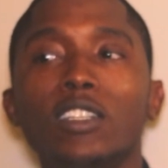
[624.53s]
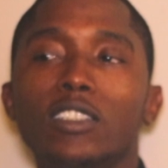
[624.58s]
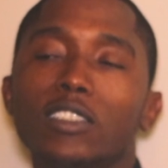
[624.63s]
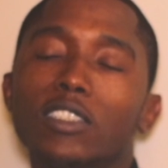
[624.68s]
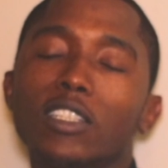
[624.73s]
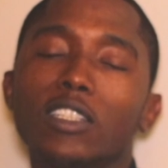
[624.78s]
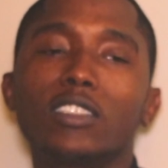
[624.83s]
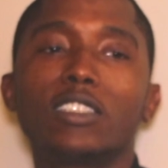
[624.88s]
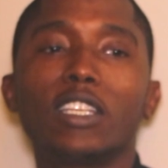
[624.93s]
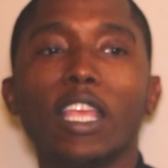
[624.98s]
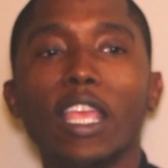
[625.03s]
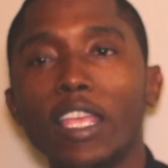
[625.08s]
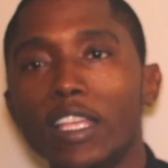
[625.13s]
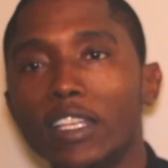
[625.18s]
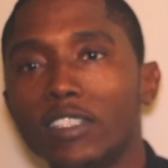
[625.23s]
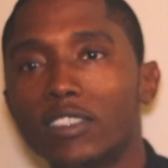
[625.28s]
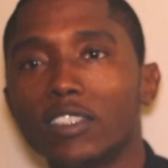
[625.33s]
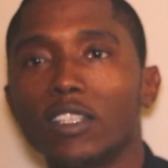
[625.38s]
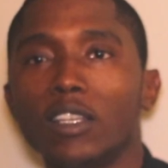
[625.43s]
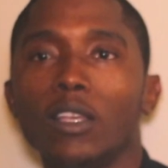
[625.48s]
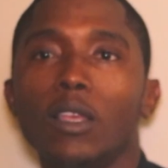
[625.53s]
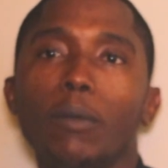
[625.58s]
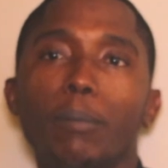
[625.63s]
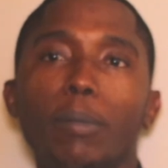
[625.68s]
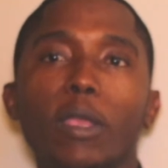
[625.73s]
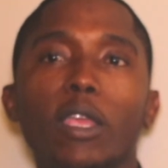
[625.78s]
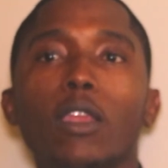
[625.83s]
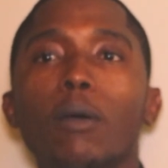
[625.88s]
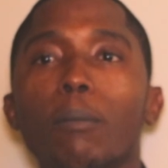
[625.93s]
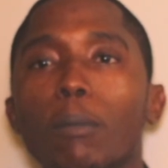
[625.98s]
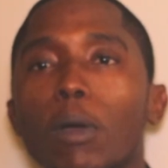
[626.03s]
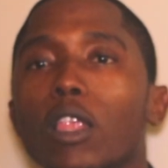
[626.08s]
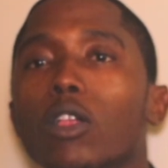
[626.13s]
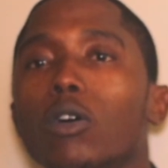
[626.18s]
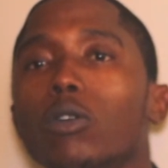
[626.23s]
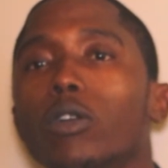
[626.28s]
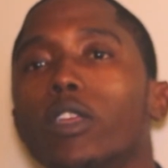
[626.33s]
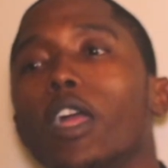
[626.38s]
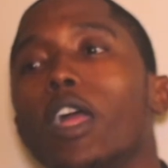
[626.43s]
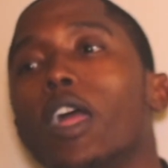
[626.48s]
just Ace being a
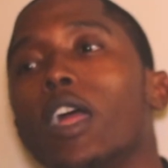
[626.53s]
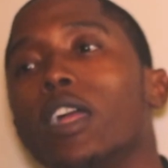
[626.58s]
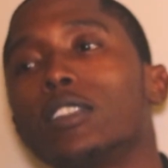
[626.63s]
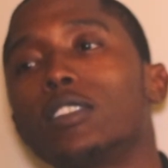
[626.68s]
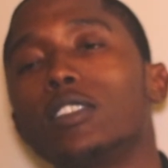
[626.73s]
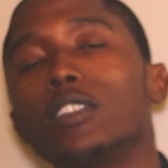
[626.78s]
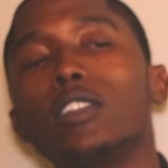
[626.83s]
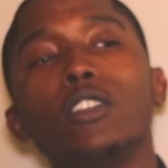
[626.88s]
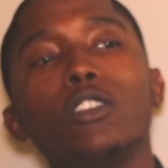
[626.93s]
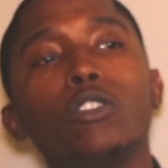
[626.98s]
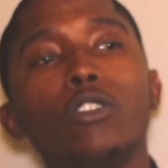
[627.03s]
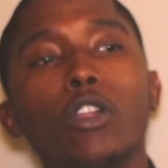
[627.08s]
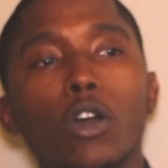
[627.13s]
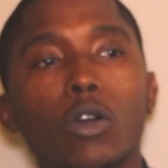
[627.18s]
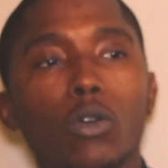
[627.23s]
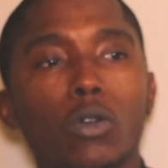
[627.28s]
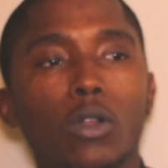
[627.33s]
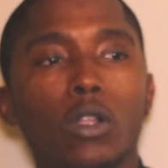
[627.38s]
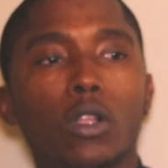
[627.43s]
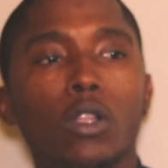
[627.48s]
mellow character, you know,